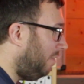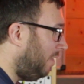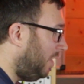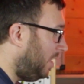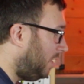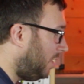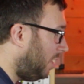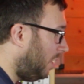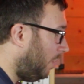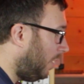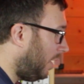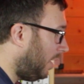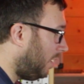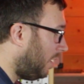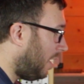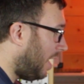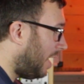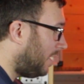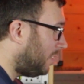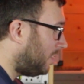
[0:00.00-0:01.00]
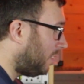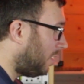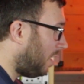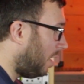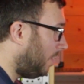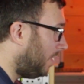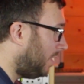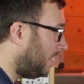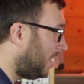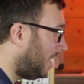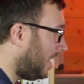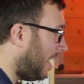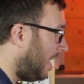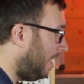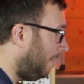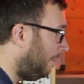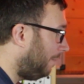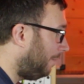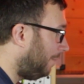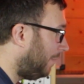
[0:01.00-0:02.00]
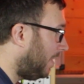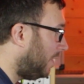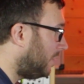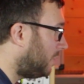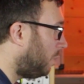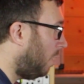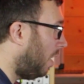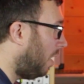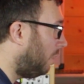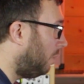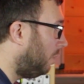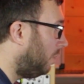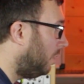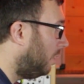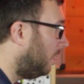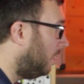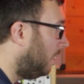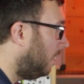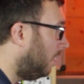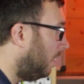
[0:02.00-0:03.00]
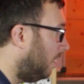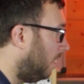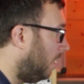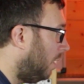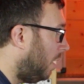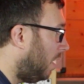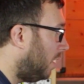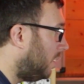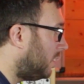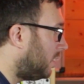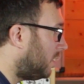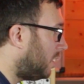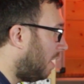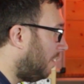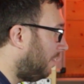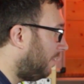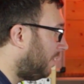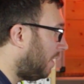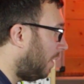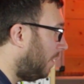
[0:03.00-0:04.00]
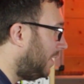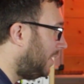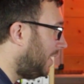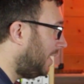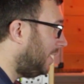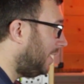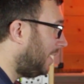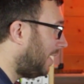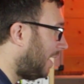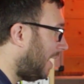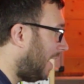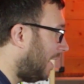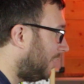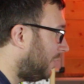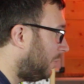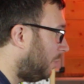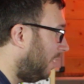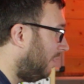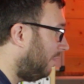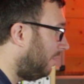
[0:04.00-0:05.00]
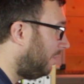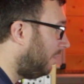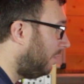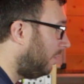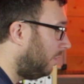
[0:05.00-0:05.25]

of EQing that had to go into that as well and stuff, so it didn't clash with